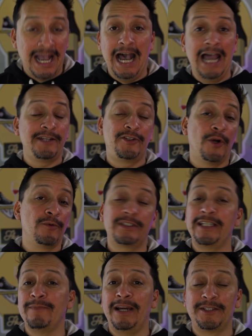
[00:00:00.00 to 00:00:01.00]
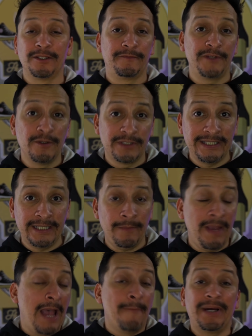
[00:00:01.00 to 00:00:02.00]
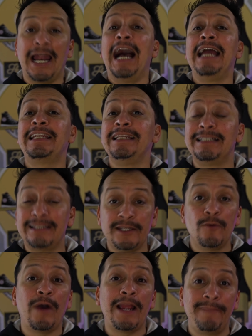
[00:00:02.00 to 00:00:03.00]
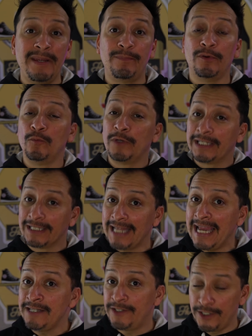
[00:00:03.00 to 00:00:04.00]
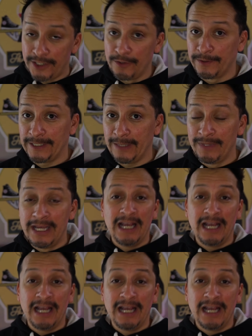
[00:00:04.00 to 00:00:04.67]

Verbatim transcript: I don't see myself using them, but I can see why people would like to use them,